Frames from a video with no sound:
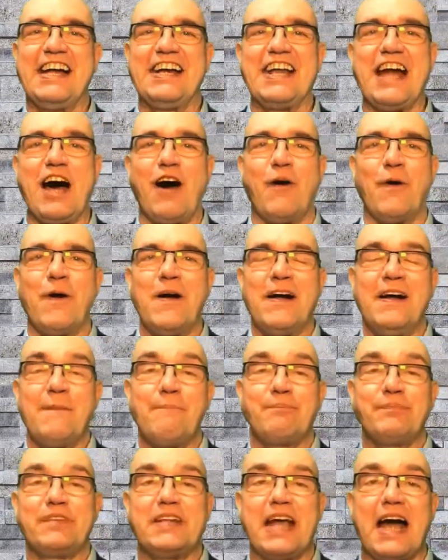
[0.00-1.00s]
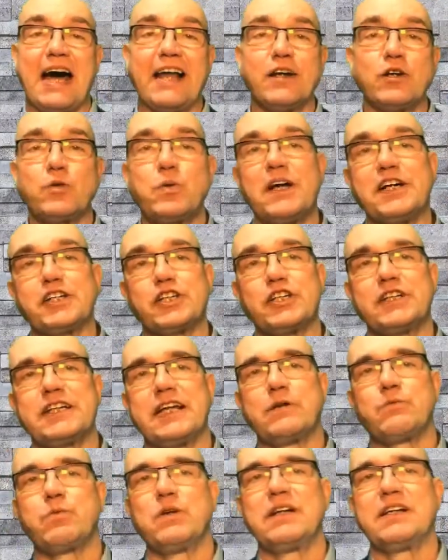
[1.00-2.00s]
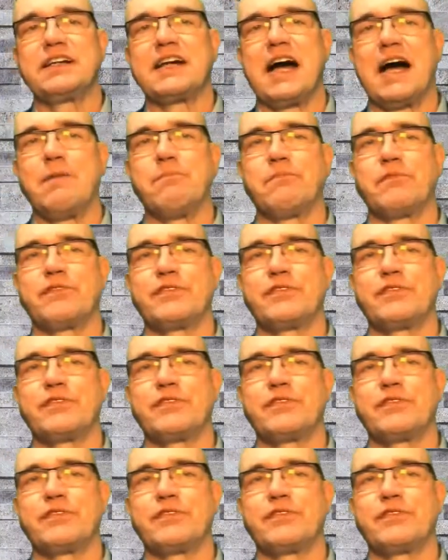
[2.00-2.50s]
Now, the other question that will come